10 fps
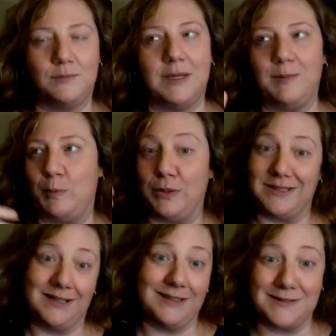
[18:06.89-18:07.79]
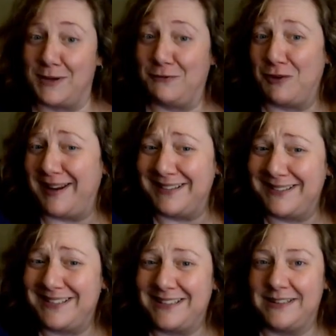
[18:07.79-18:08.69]
maybe pretend it's my
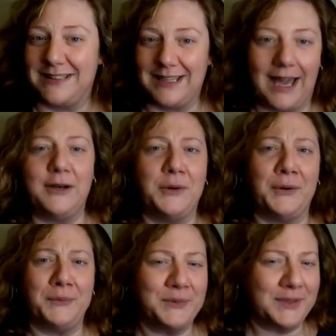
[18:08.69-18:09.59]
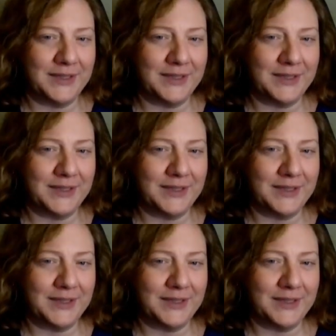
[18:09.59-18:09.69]
friend. Like, I don't know.